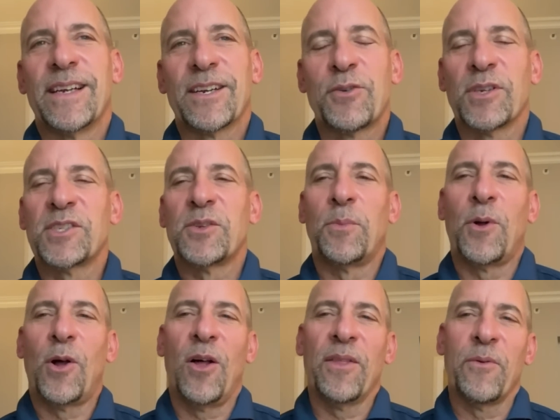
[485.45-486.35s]
uh, crystal
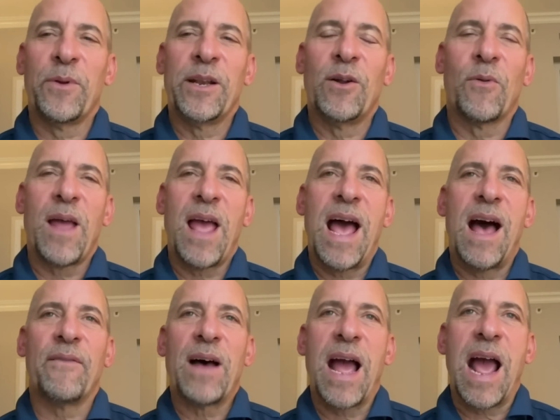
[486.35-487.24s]
ball that we don't
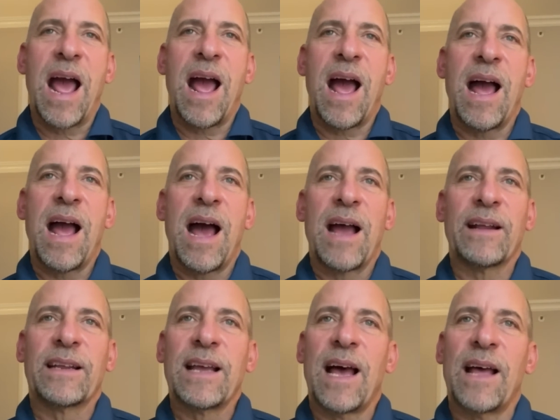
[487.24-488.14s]
have, I, I,
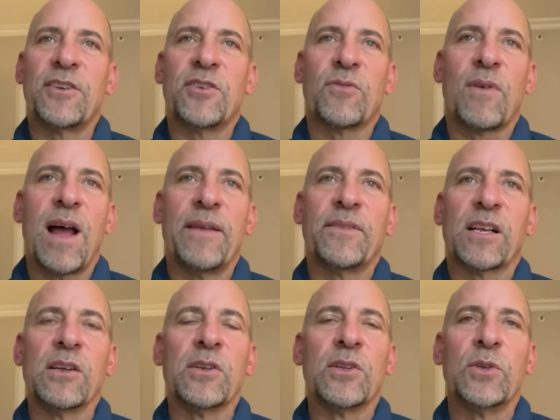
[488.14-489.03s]
I kind of derived
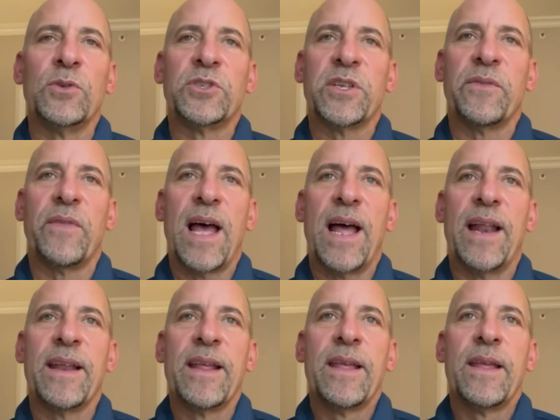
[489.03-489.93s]
the conclusion
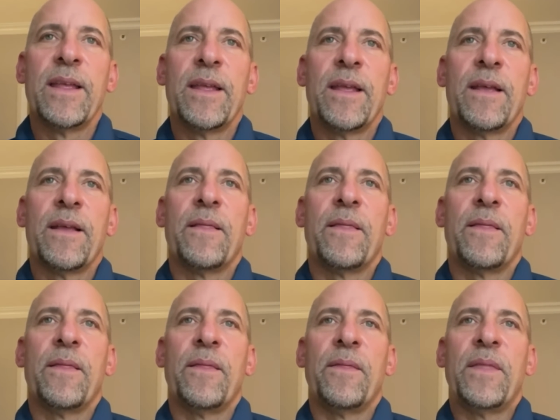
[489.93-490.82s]
that
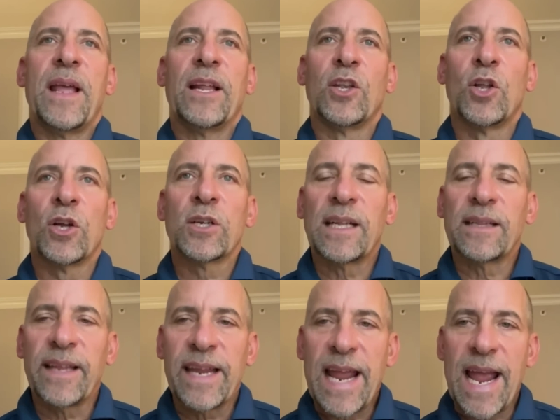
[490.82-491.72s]
they looked
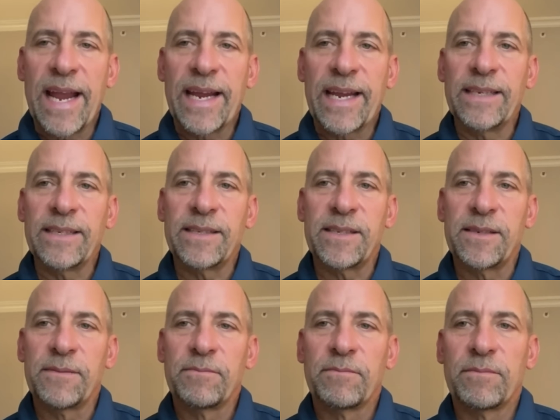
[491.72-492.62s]
at the
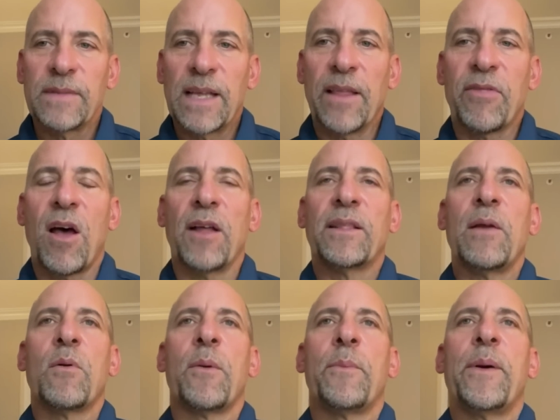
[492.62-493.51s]
Yankees. They
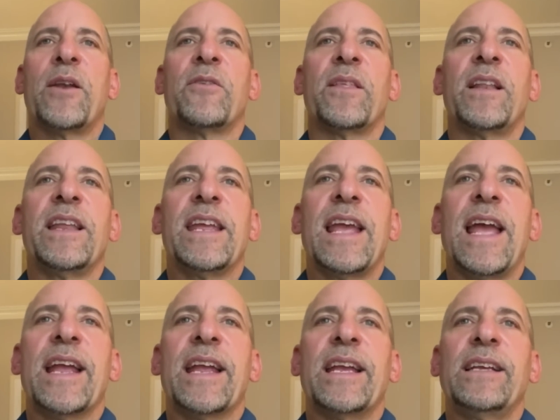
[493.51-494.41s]
thought they were better than the
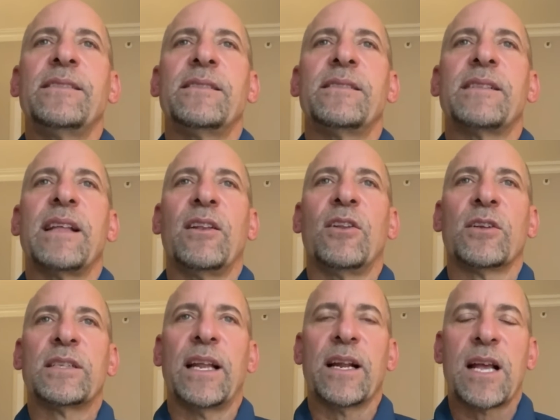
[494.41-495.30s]
Yankees. They
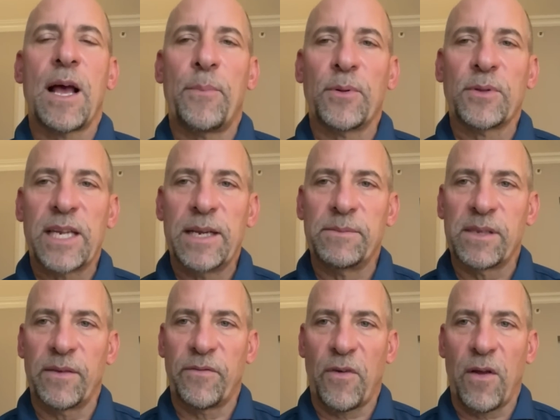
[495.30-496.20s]
looked at a couple
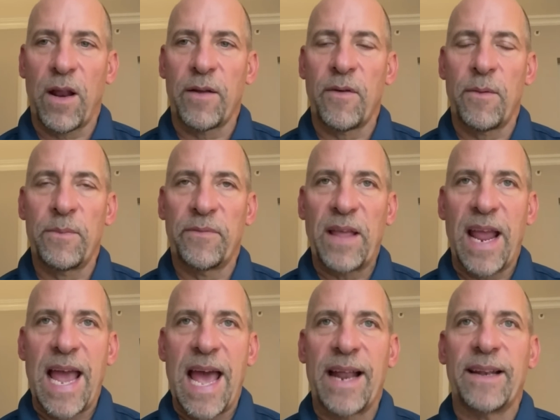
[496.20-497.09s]
teams in front of them. If
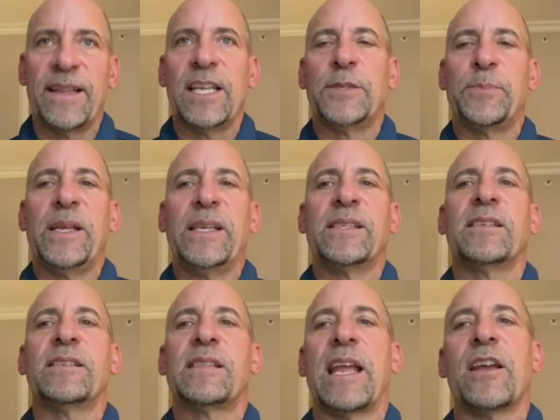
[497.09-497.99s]
they added these
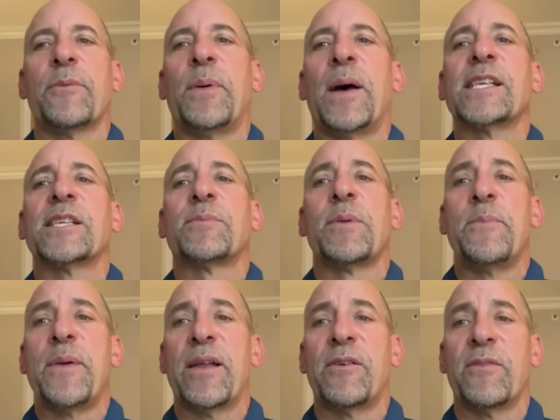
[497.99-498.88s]
pieces, they could
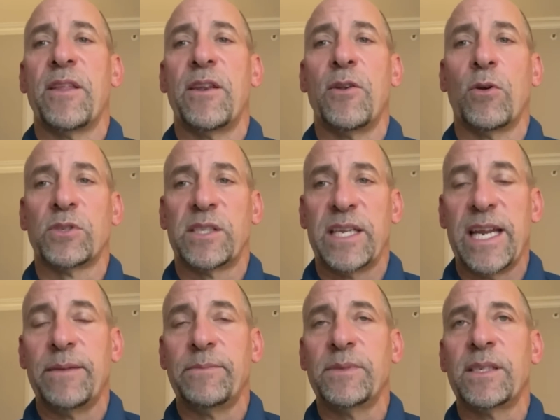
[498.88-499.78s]
possibly better than those
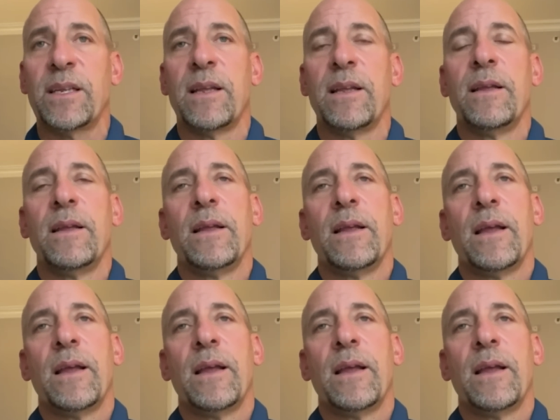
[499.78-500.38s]
teams.